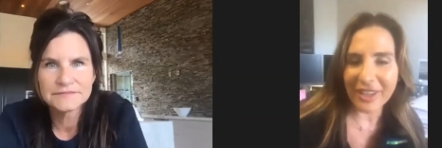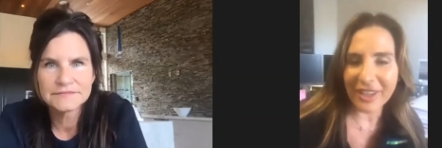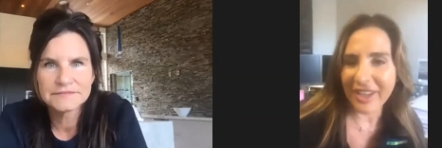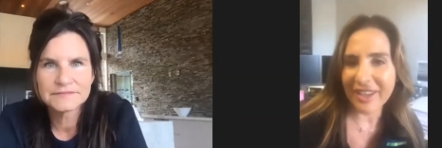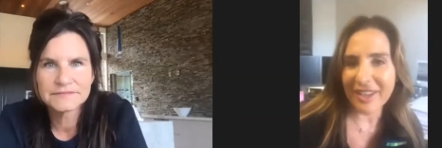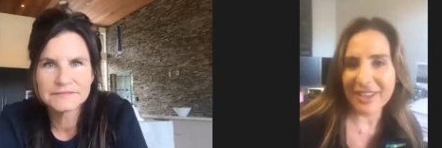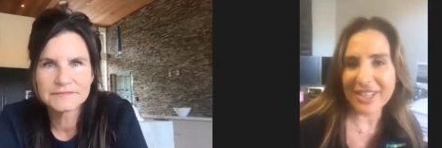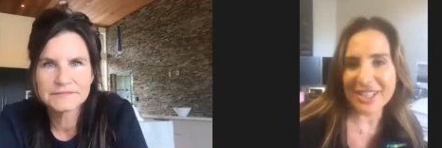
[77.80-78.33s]

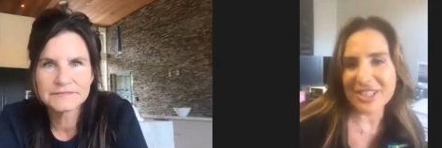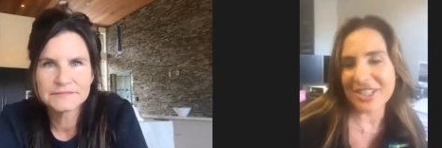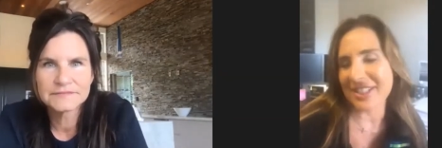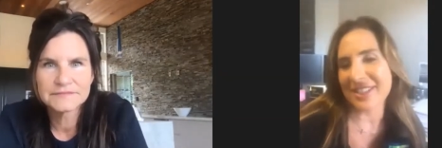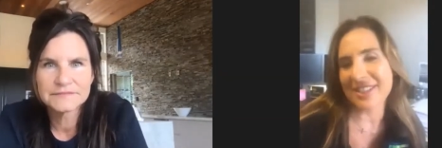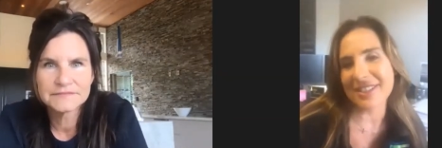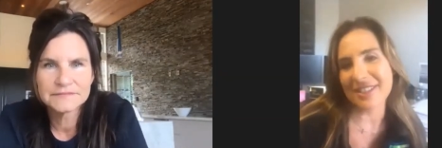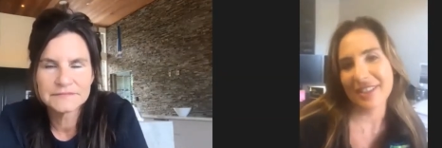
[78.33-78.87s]
Speaker 1: and I
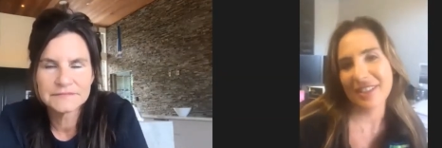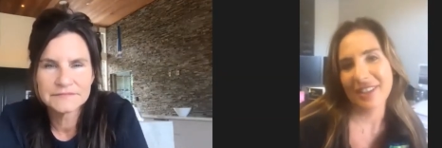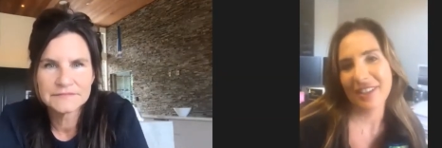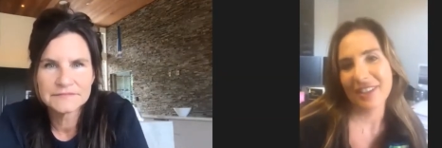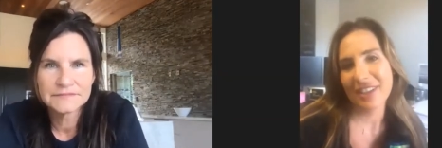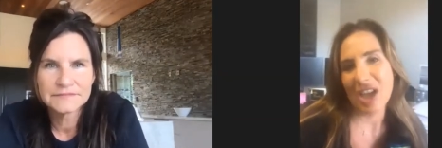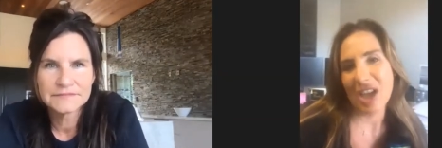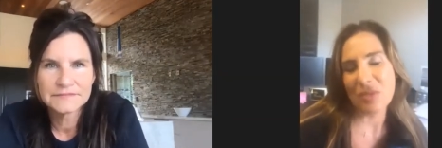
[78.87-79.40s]
just,
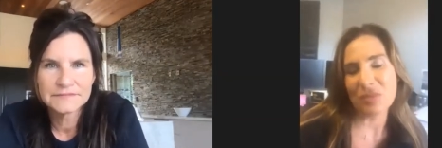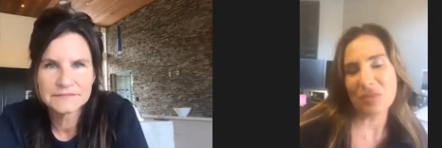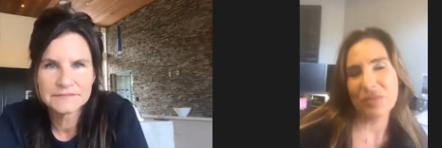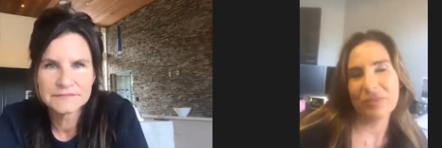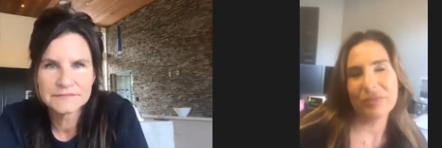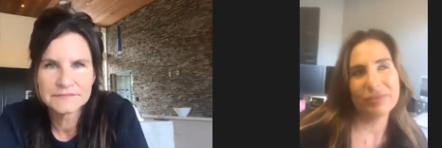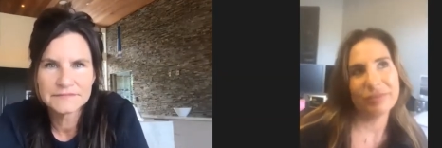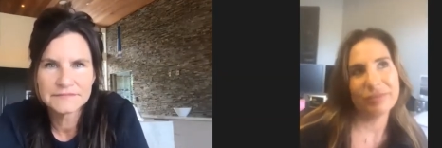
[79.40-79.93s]
I'm
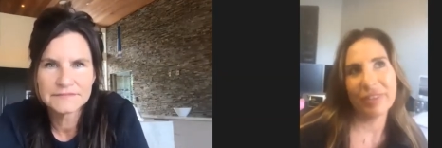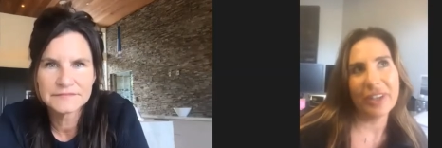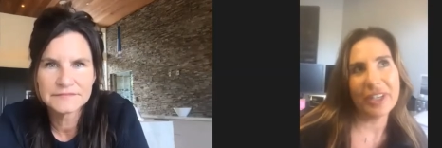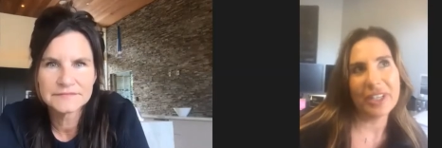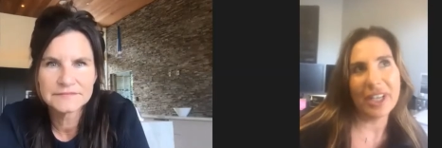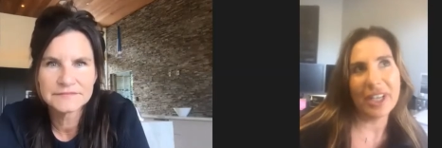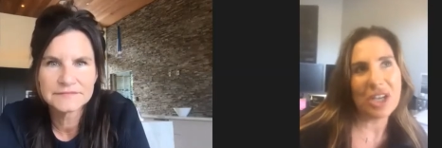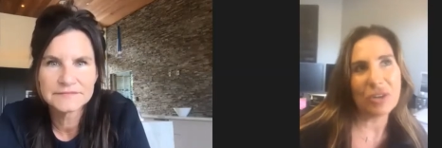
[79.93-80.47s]

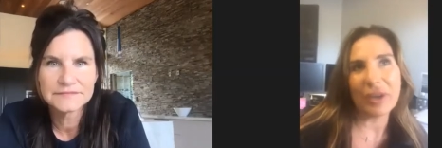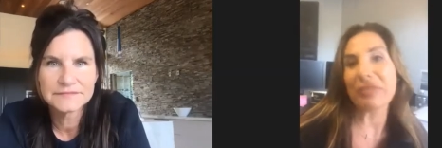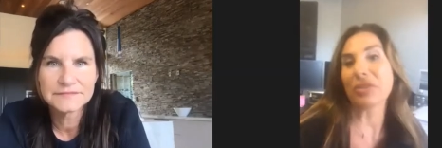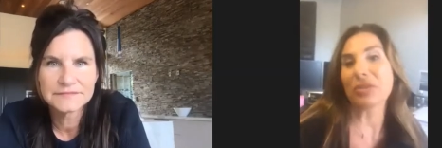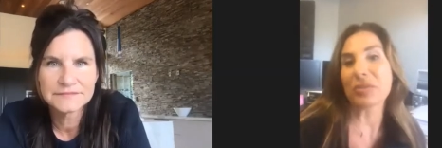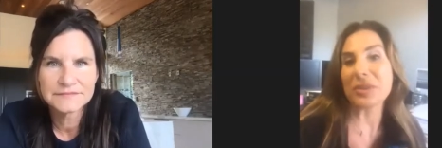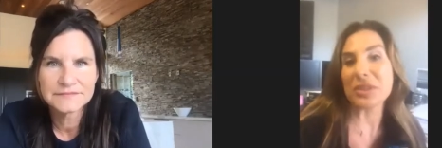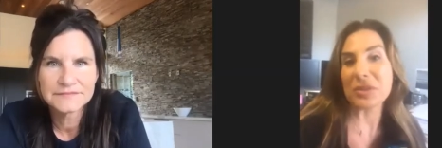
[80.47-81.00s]
very uh,
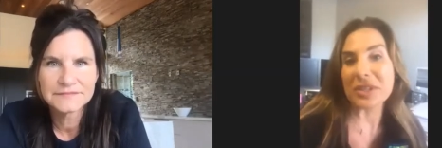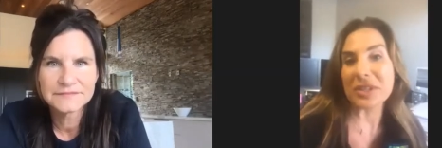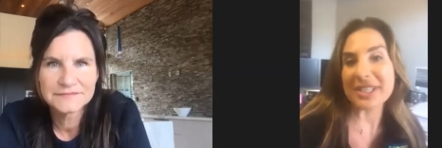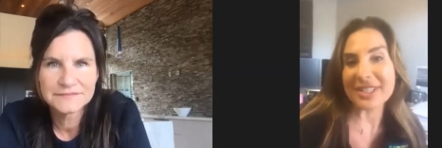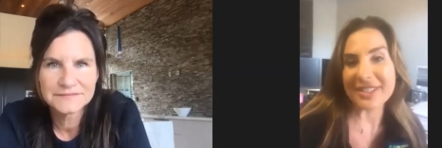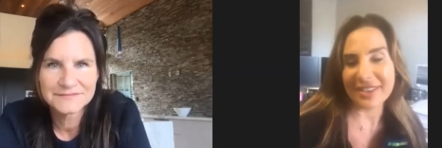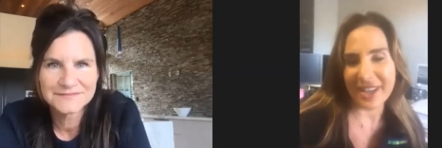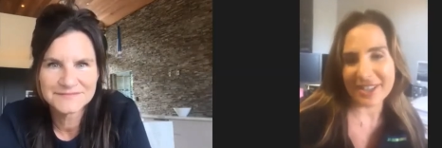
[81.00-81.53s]
grateful to be doing
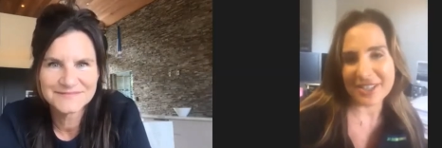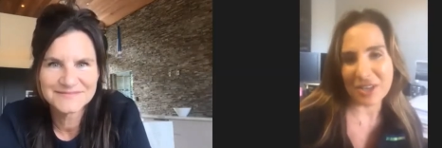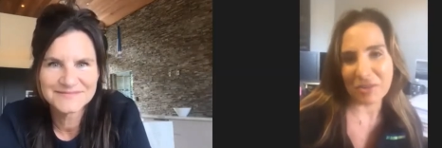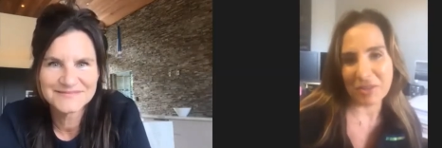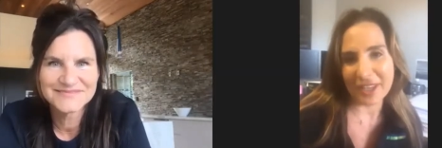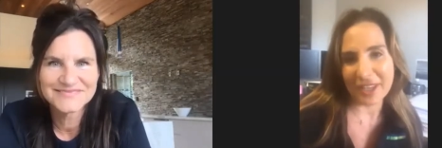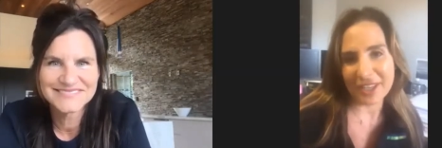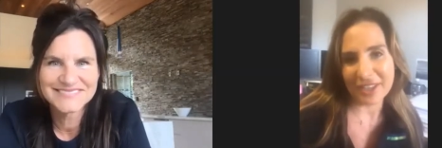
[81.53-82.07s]
this today. So
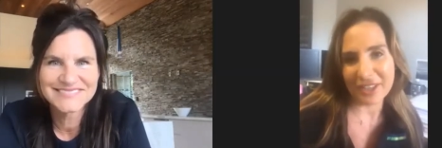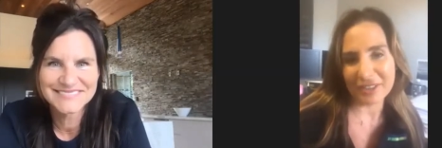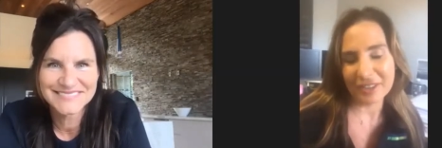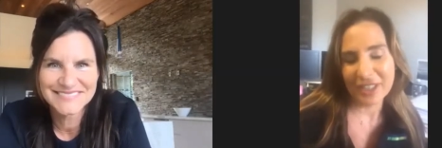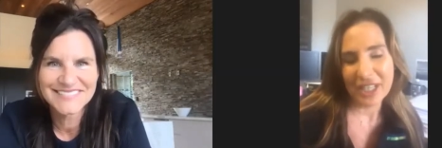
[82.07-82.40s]
thank you.